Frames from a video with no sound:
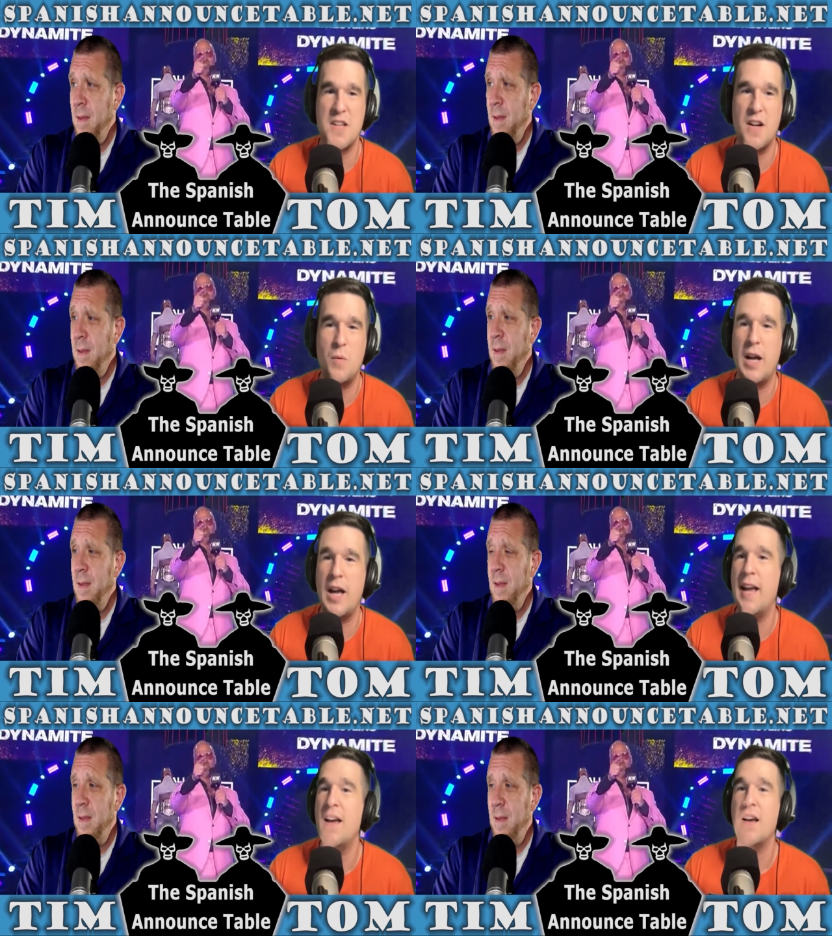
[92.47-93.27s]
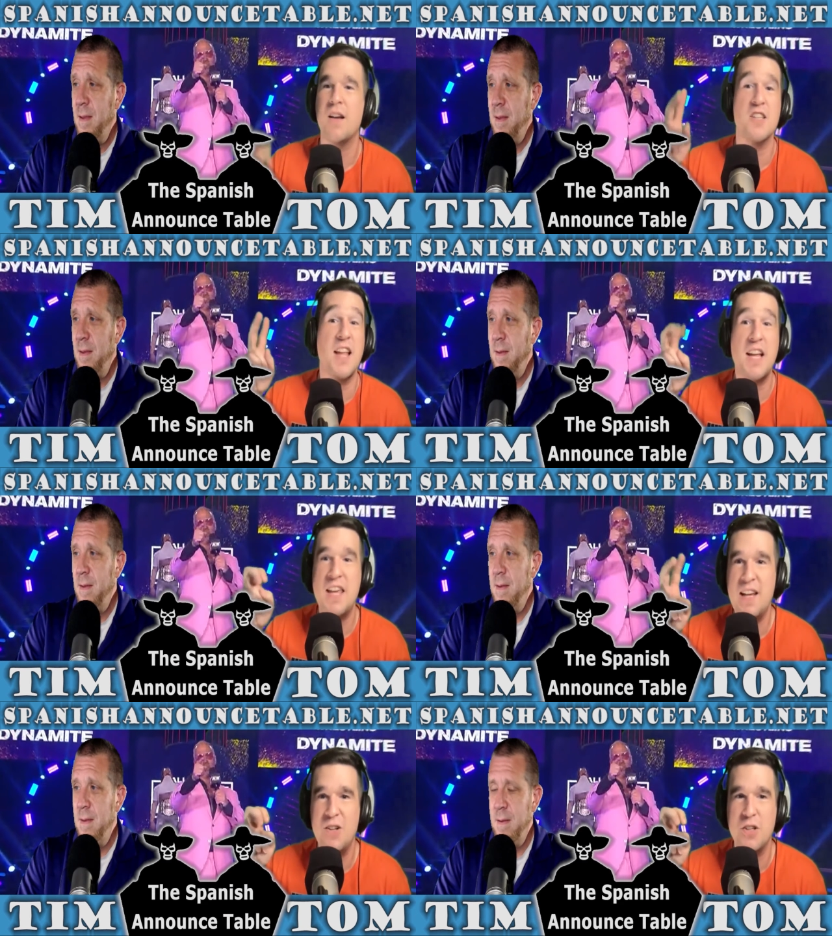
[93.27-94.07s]
Speaker 1: out a way, because they
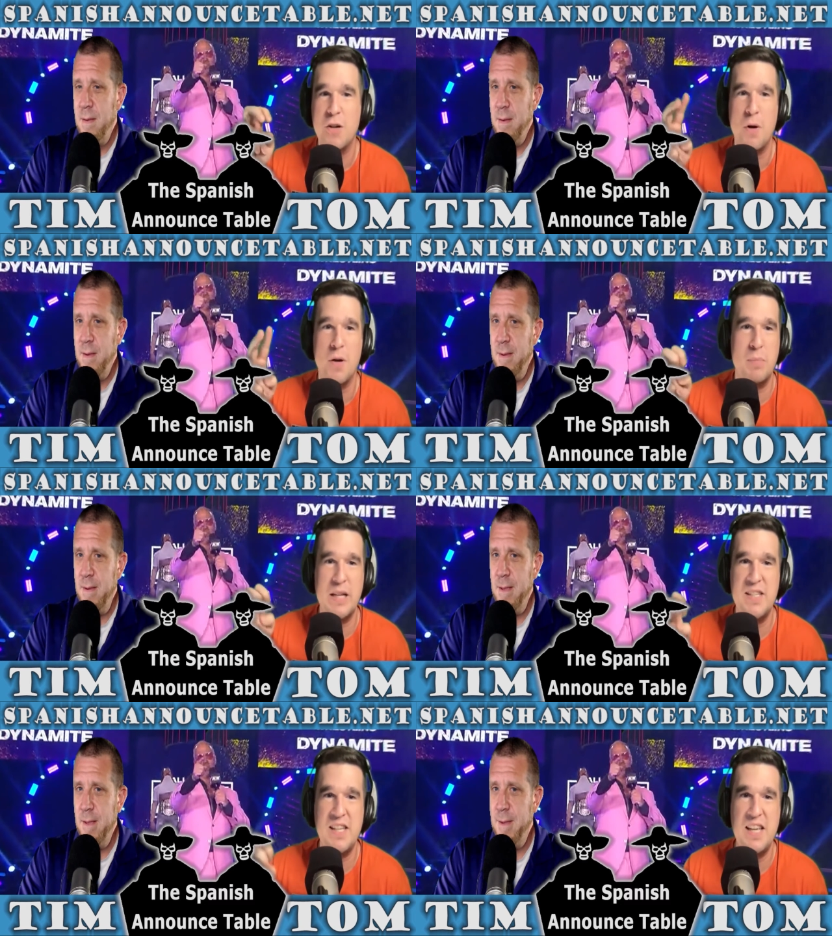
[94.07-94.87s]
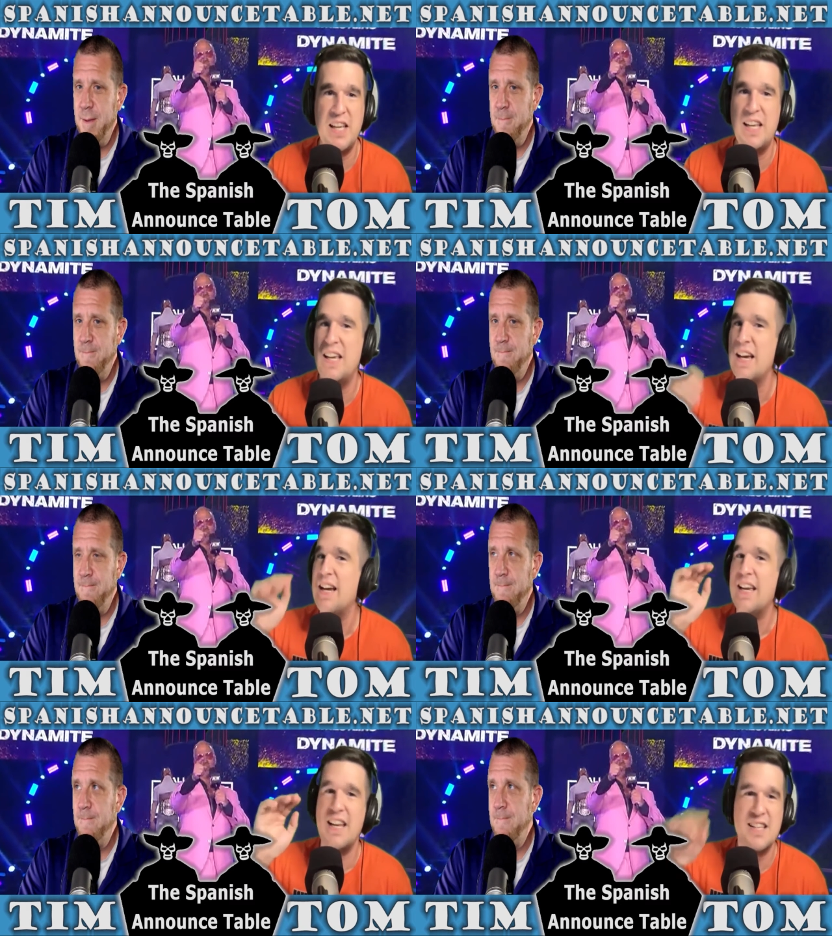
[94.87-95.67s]
killed him on BTE.
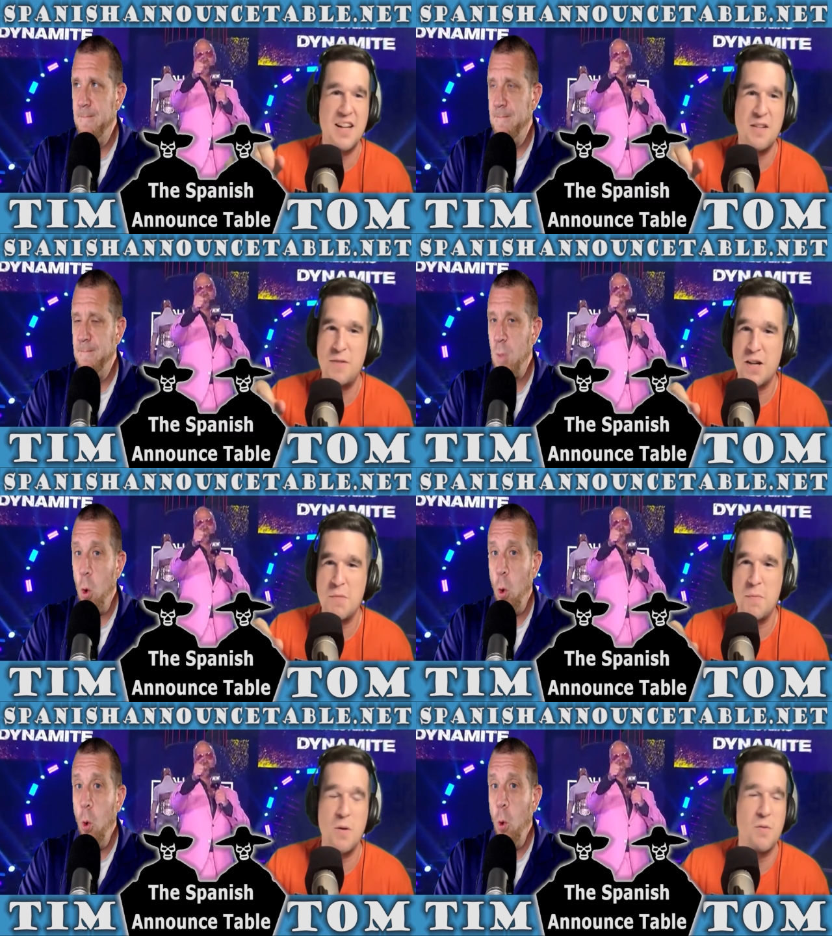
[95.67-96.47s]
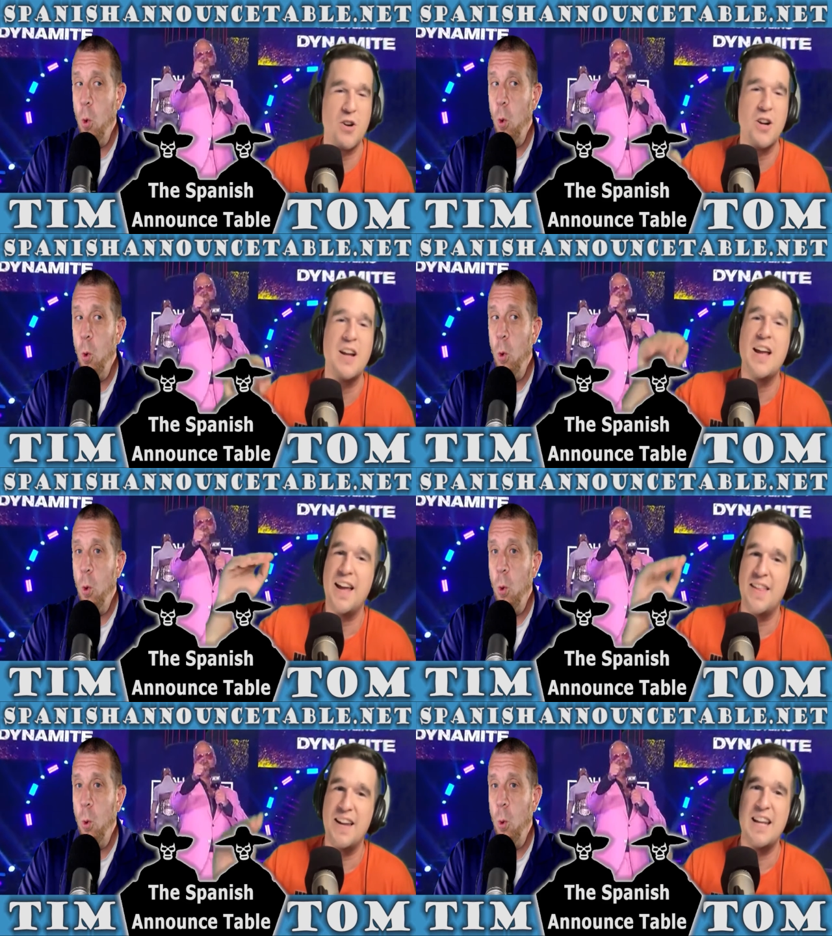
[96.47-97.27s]
He's going to fuck him over,
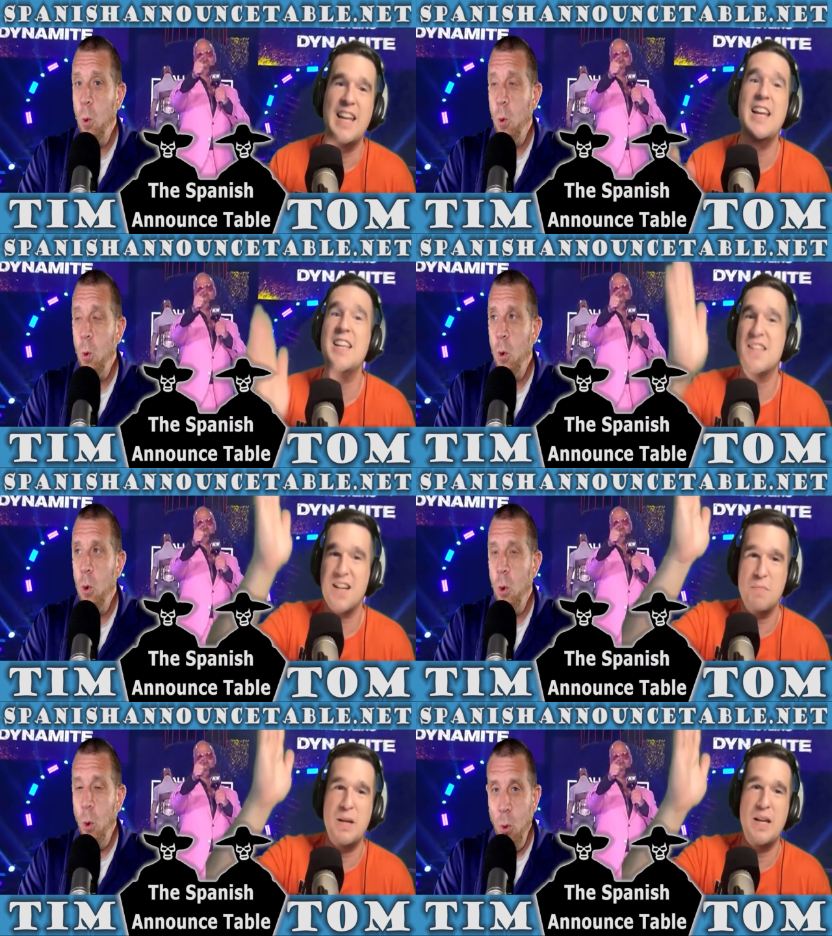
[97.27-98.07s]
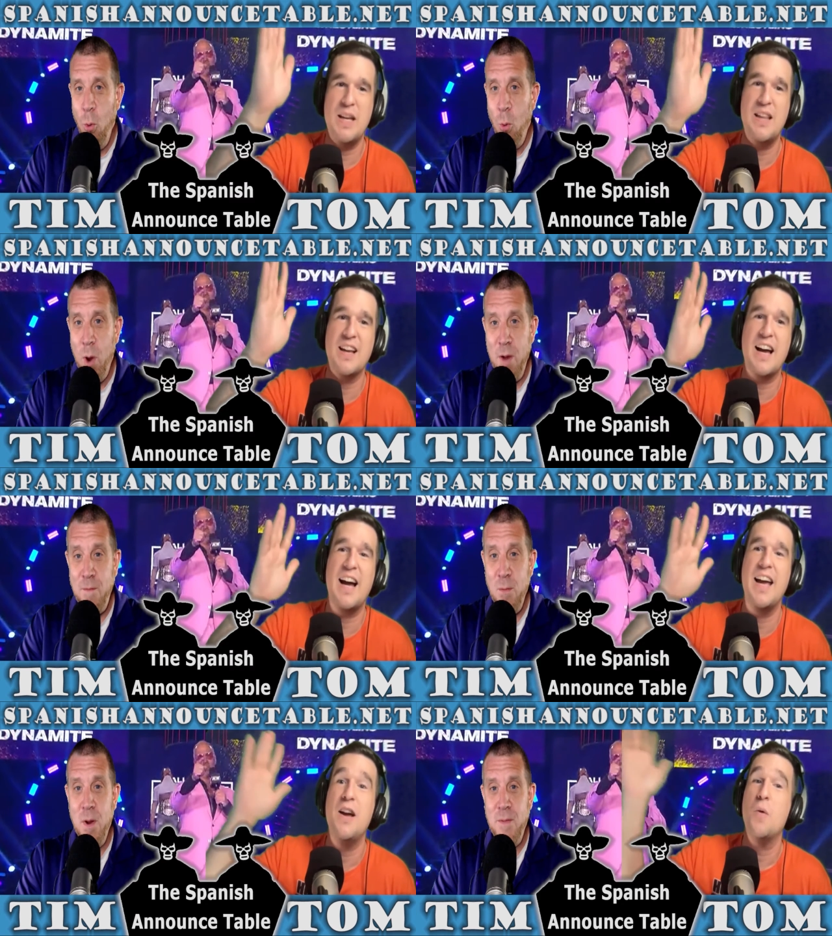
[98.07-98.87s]
and then he's going to be the
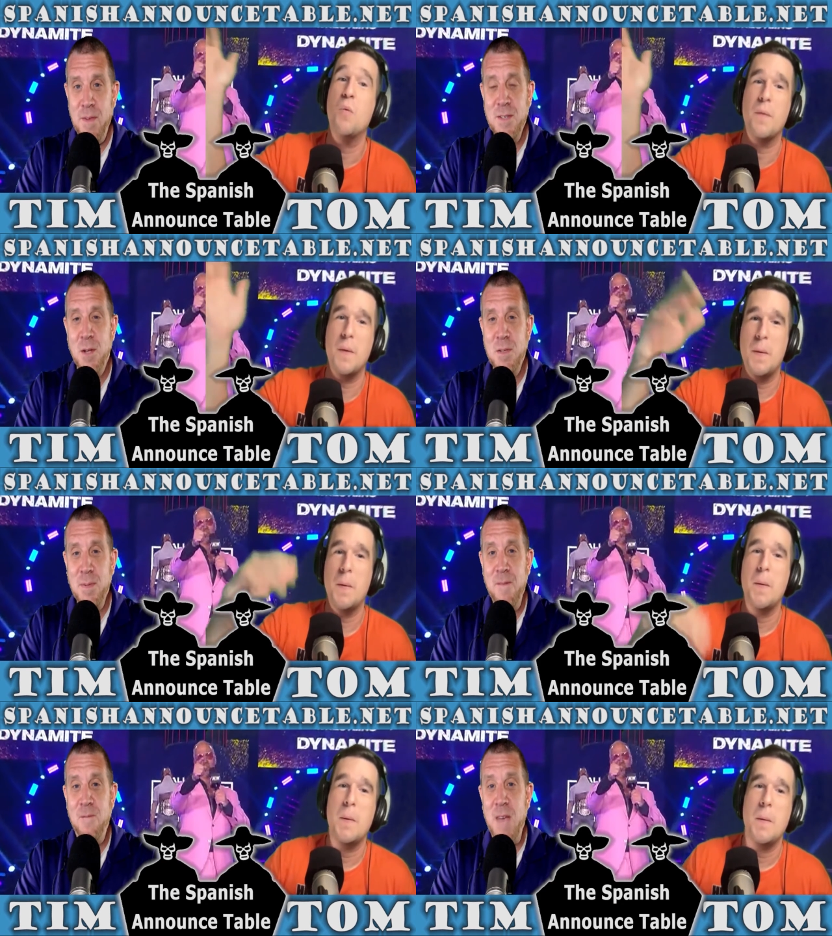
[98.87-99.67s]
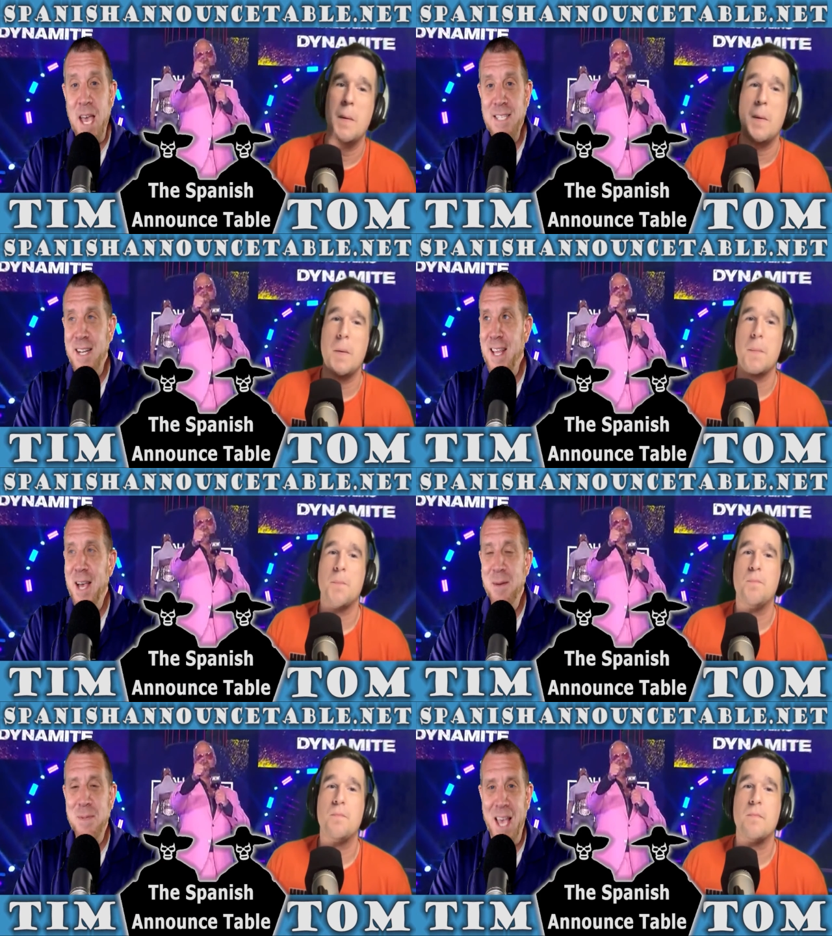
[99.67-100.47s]
Speaker 2: guy. What if he's the ultimate face and he
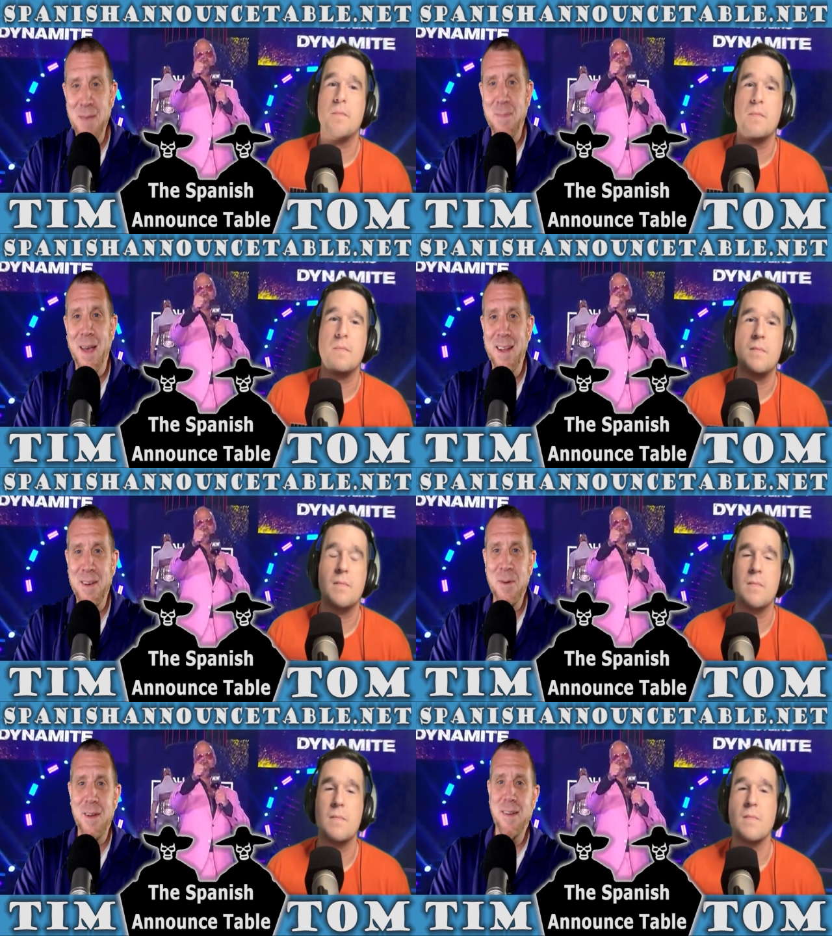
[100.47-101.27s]
helps Hangman do it?